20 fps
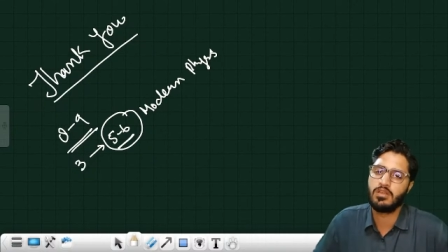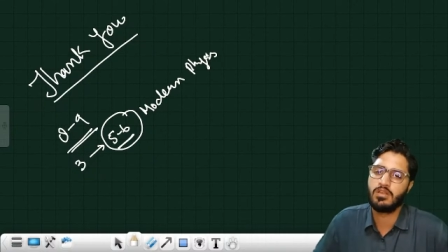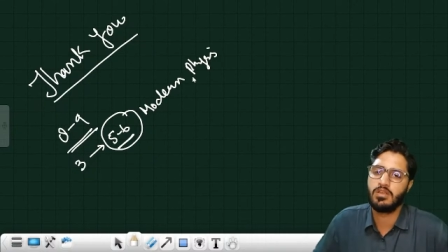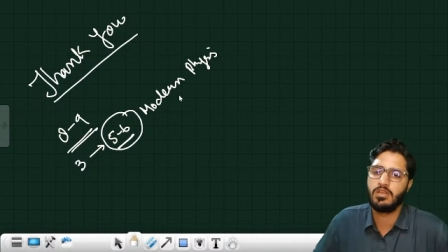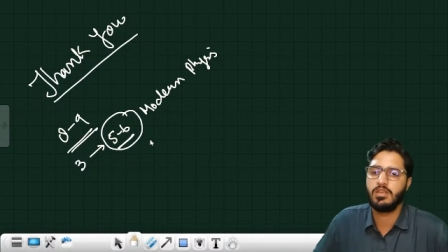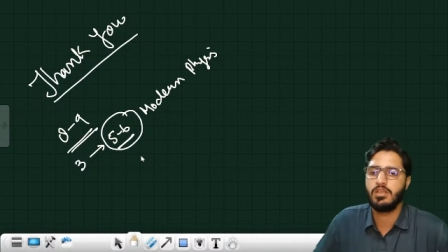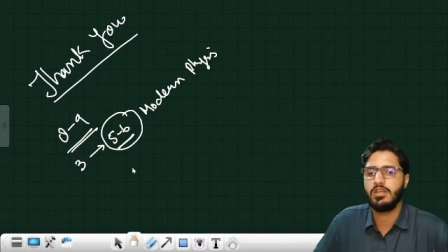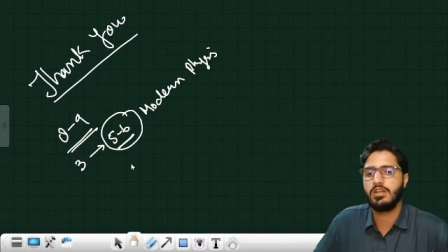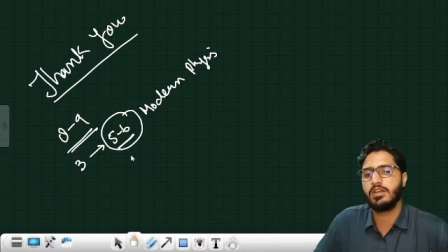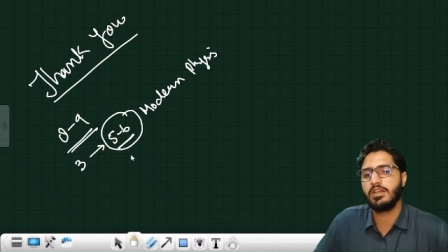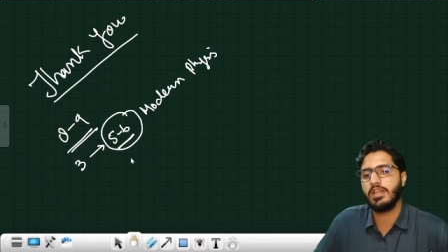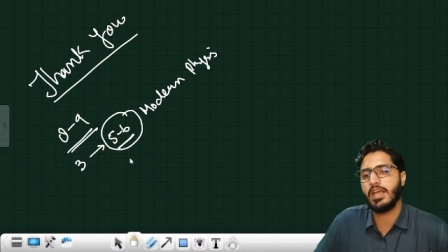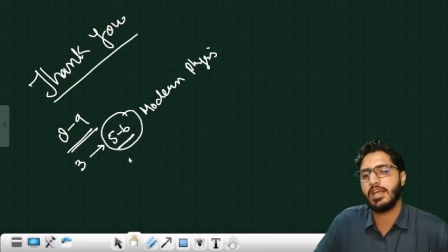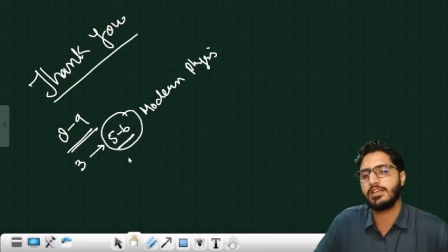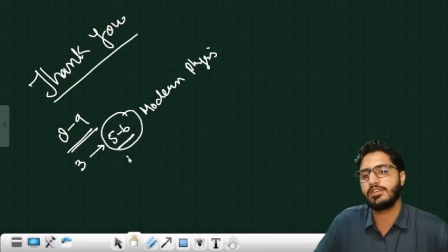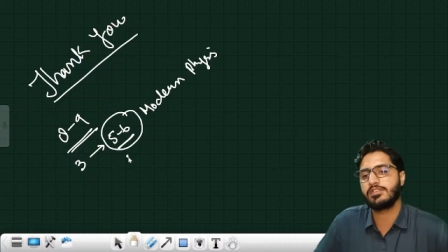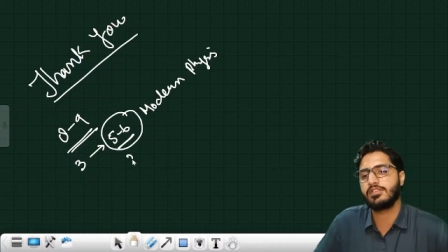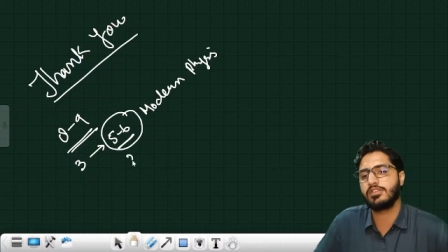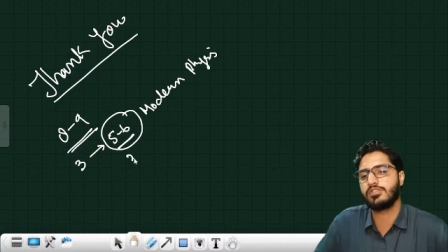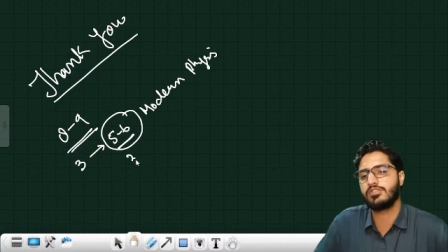In
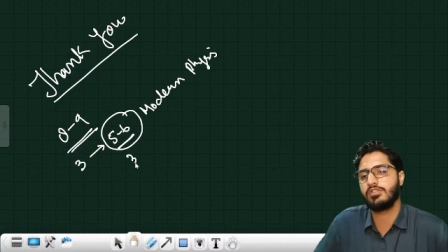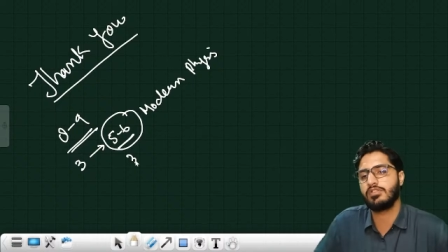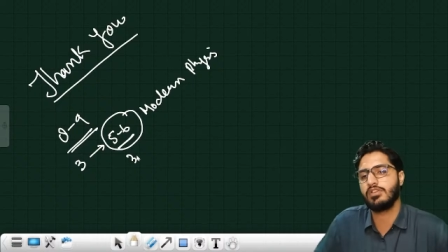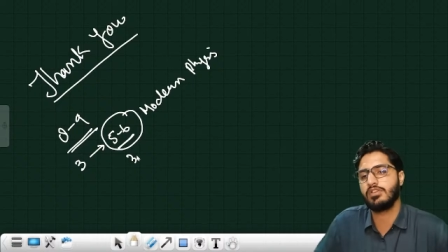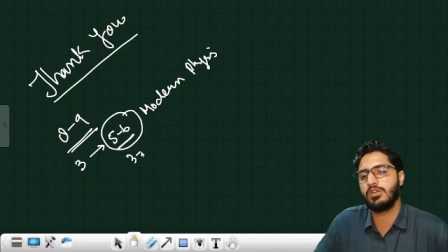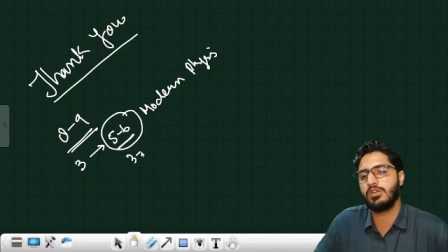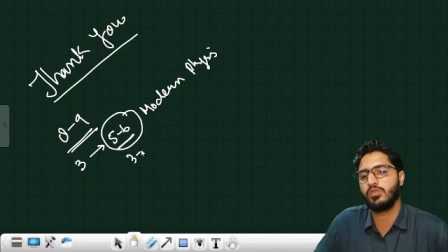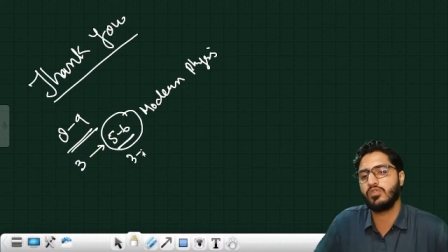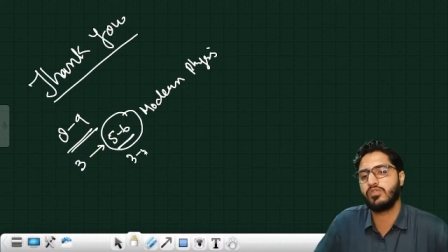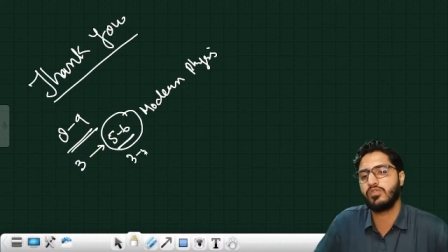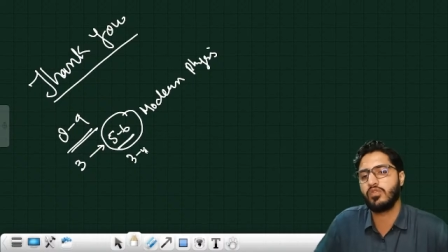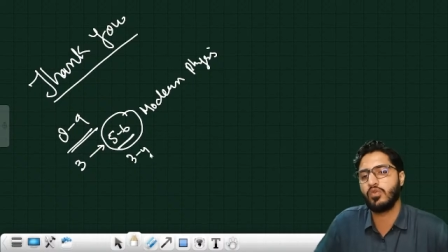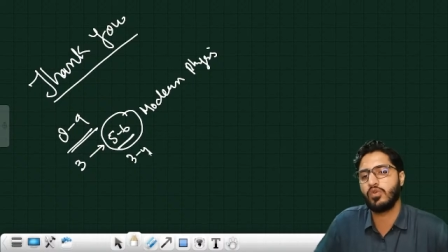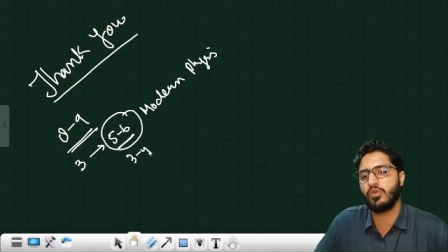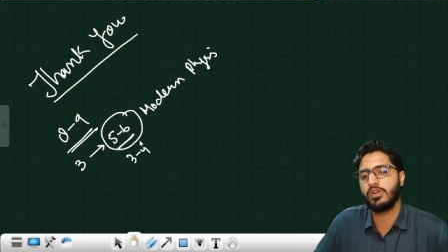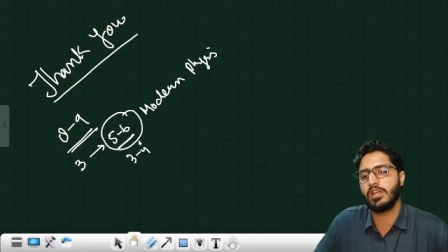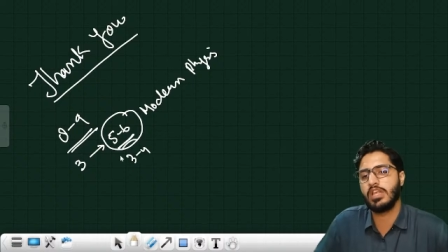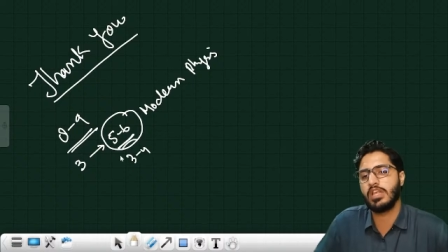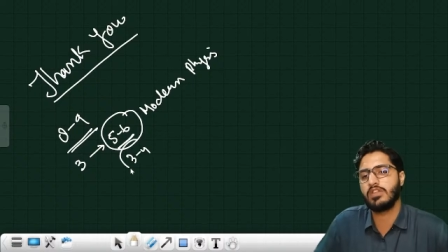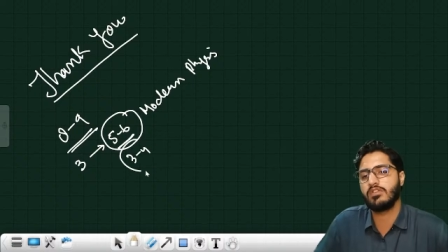next 3 to 4
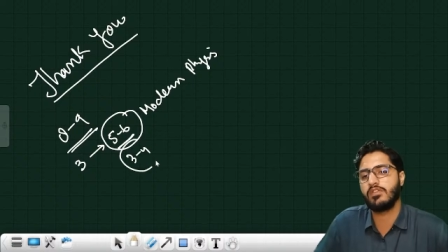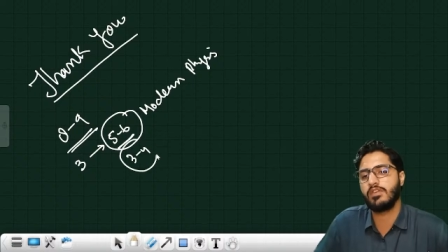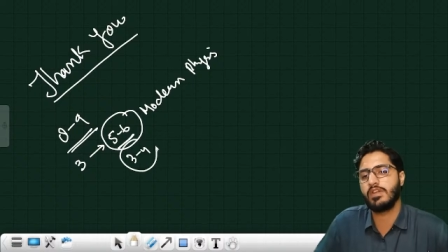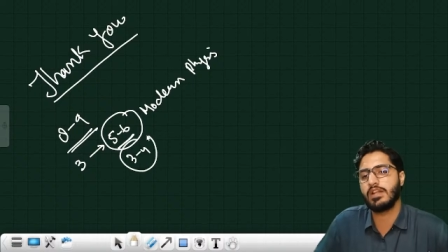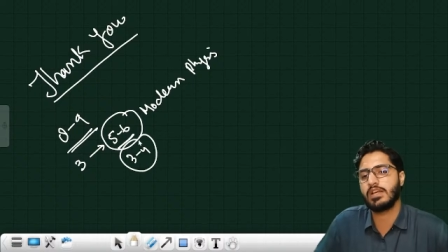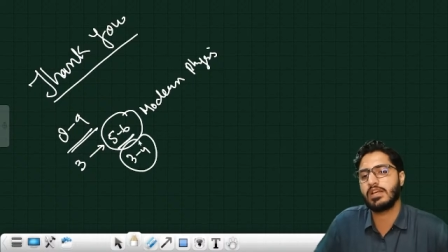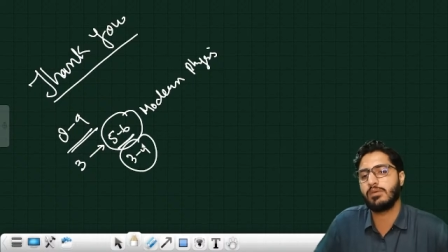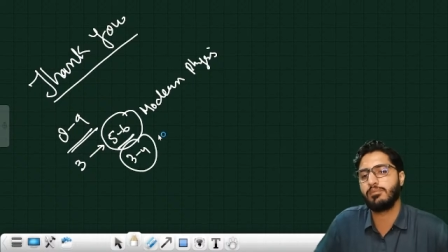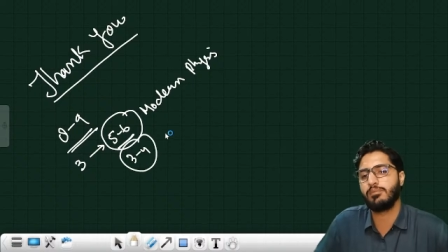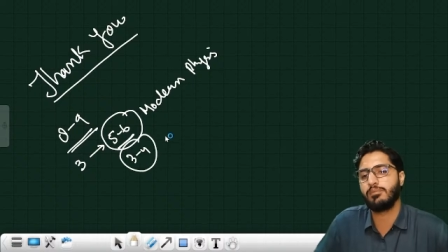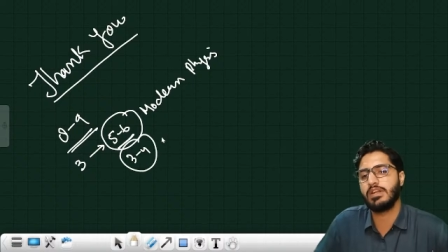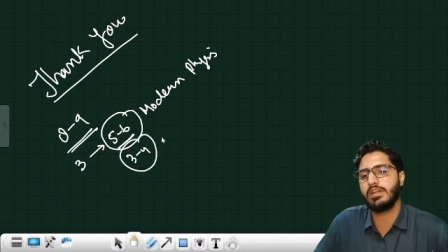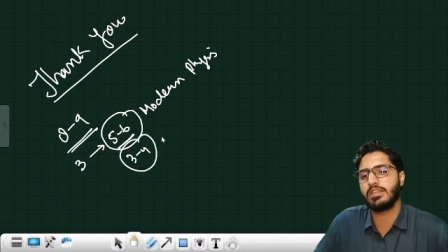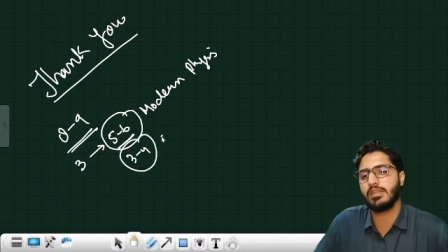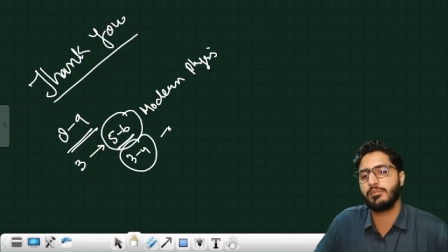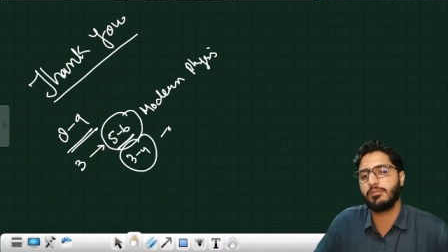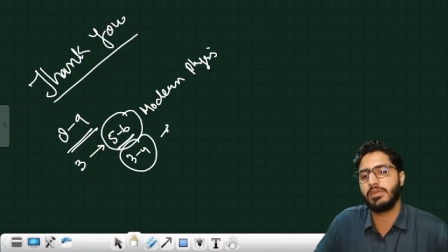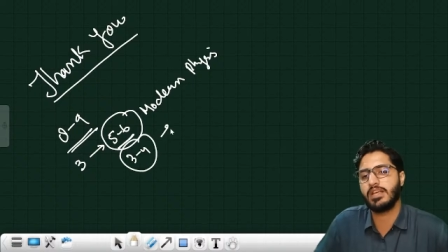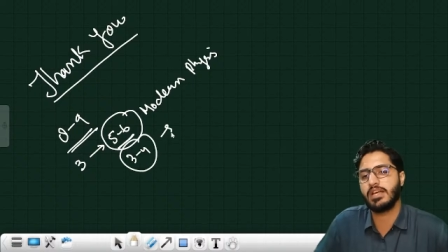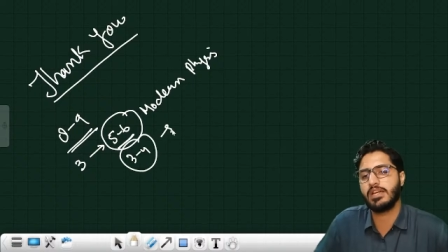days, we will complete
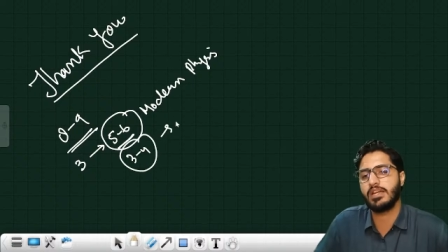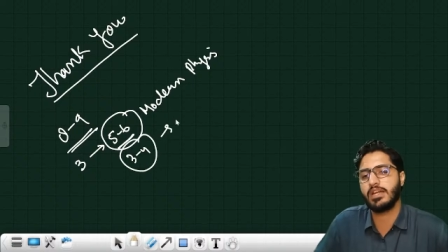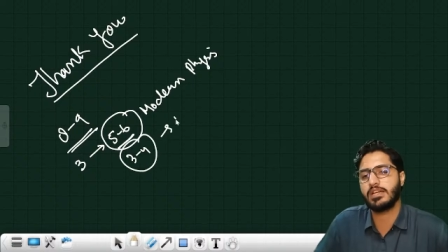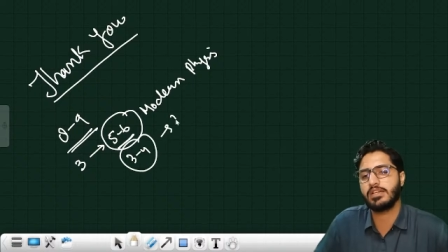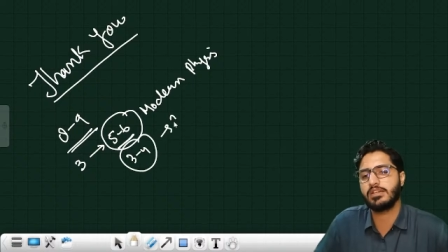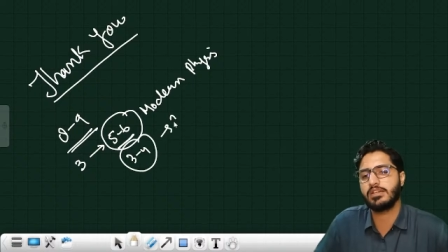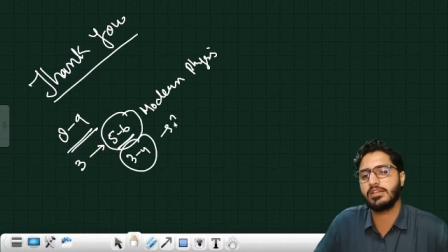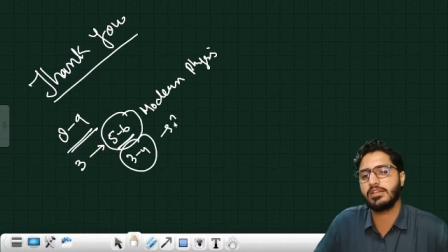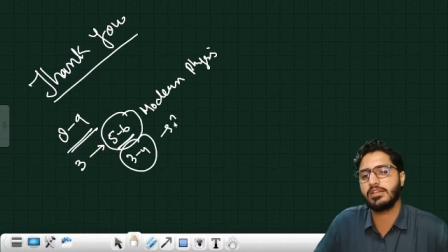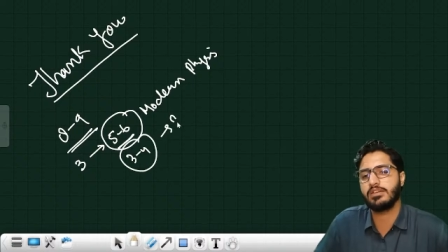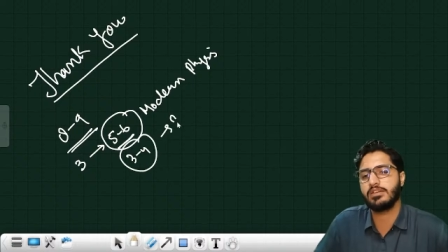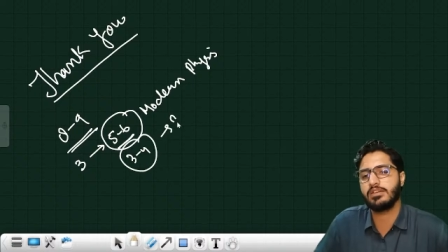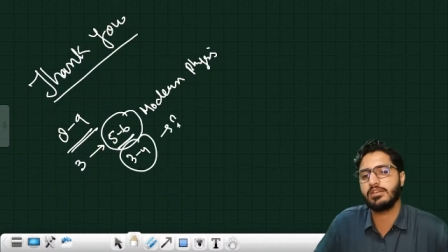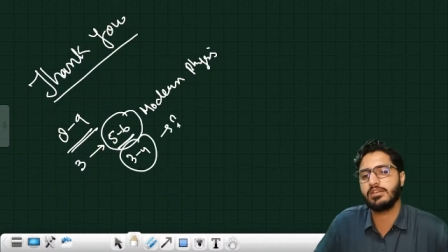semiconductors.